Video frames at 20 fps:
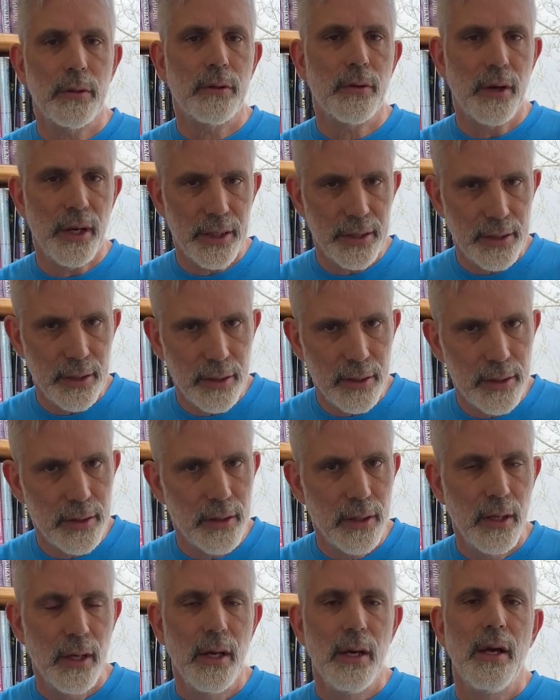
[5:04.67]
crisis.
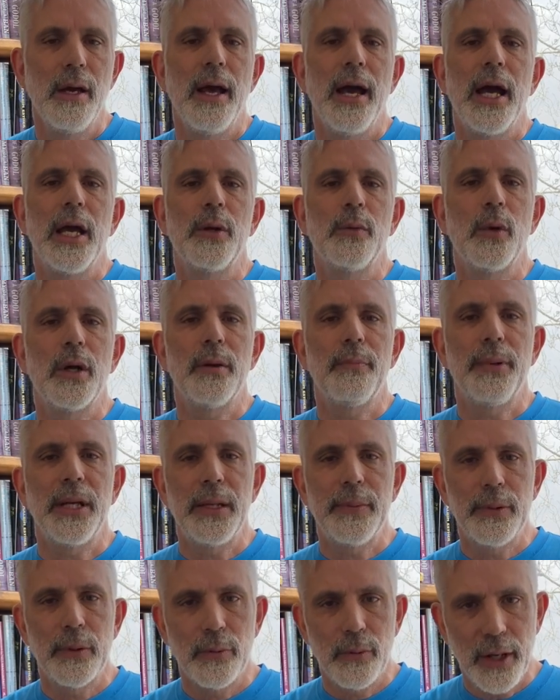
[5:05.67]
And when
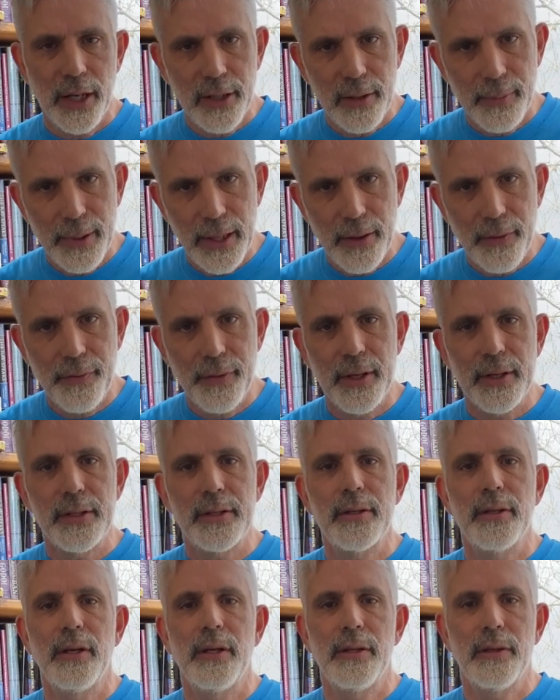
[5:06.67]
people write about
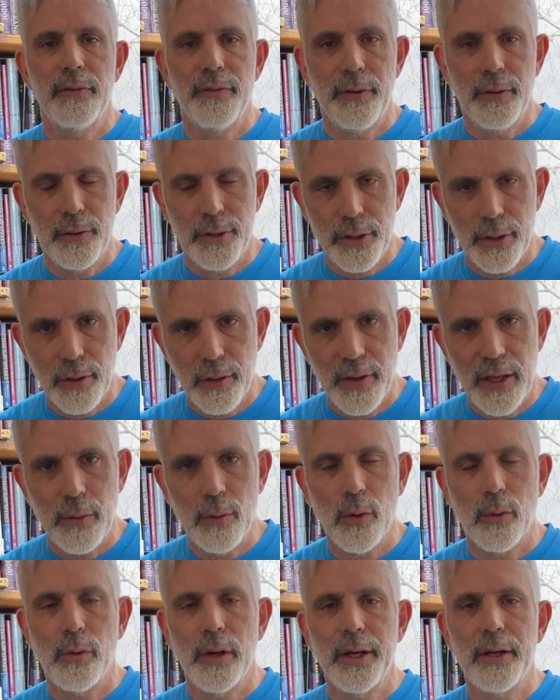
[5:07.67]
this in the future, they
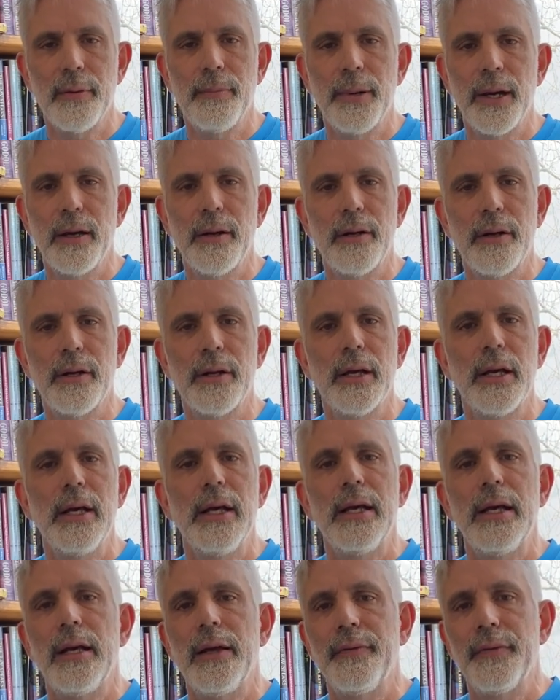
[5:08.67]
will write about it
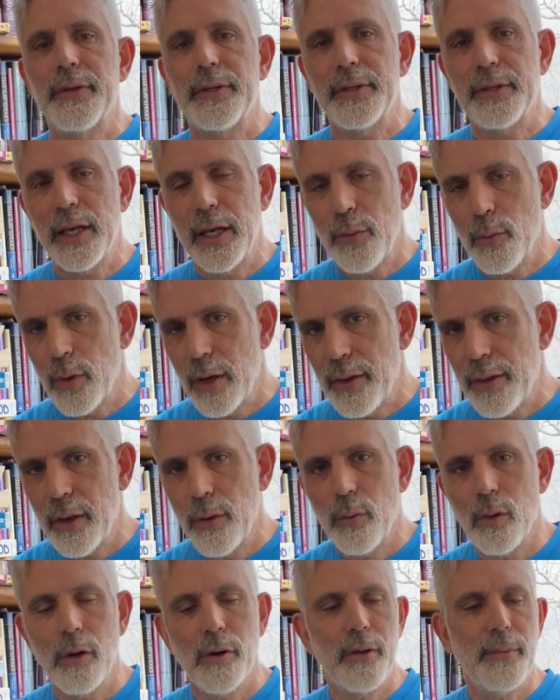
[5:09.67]
in the same way they
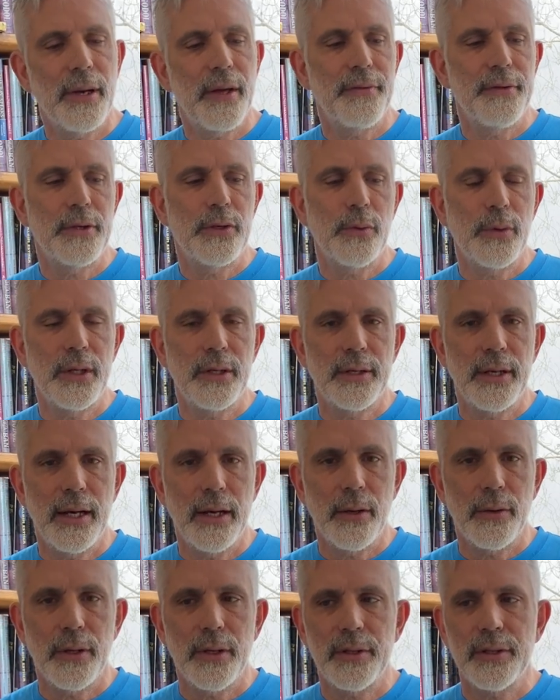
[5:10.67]
wrote about the Twin
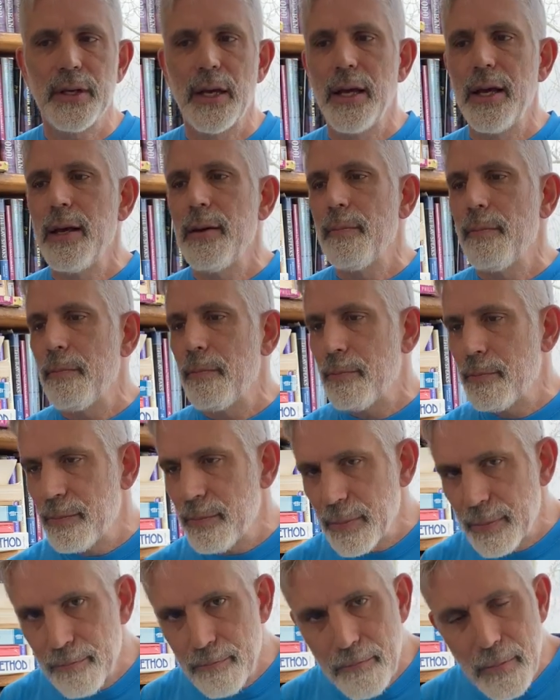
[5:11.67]
Towers.
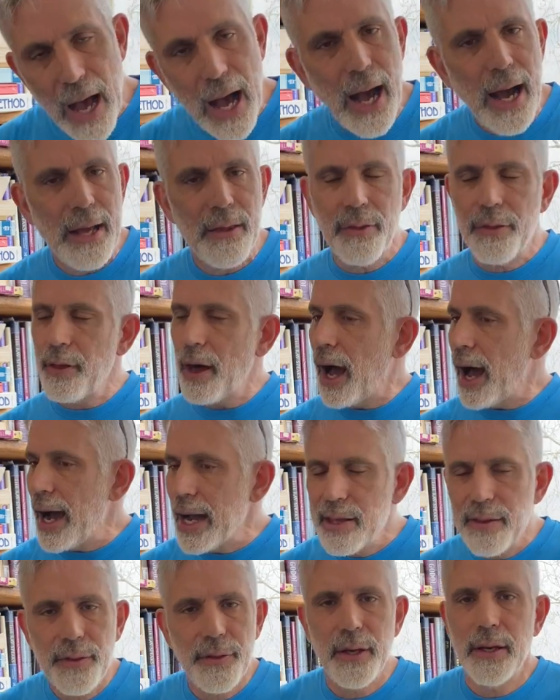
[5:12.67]
I
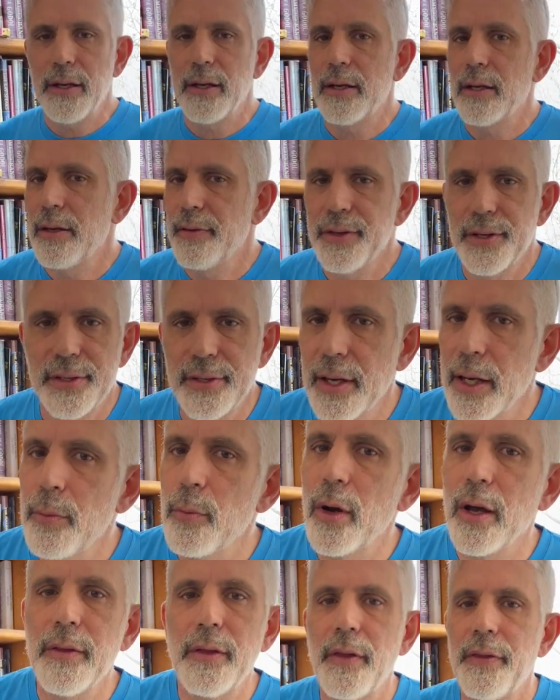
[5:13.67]
think in the same
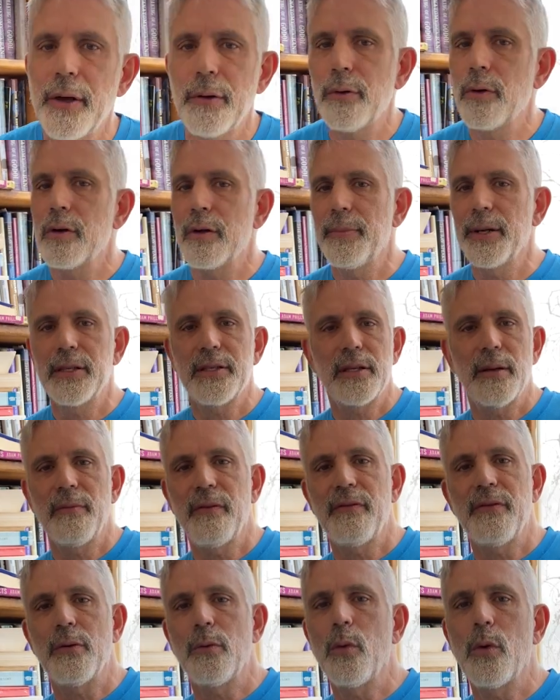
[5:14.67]
way that they wrote about some
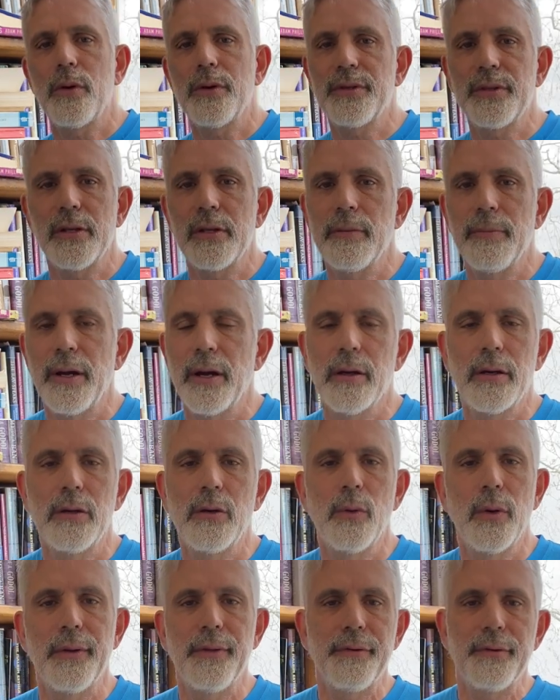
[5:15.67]
of the wars that America
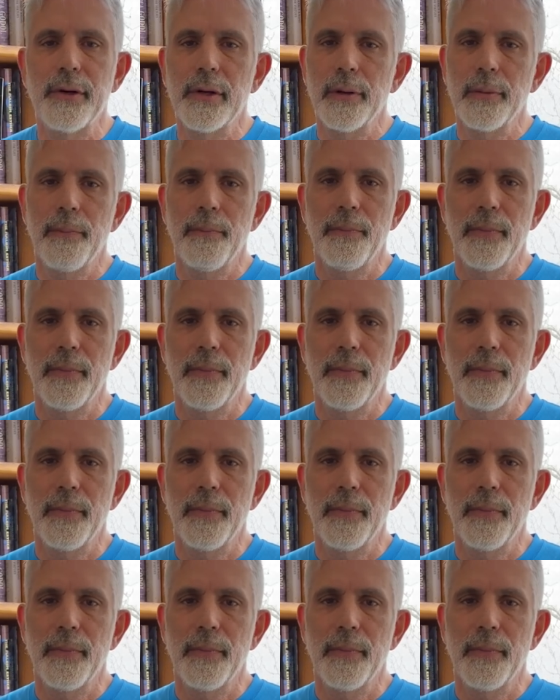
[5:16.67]
went through,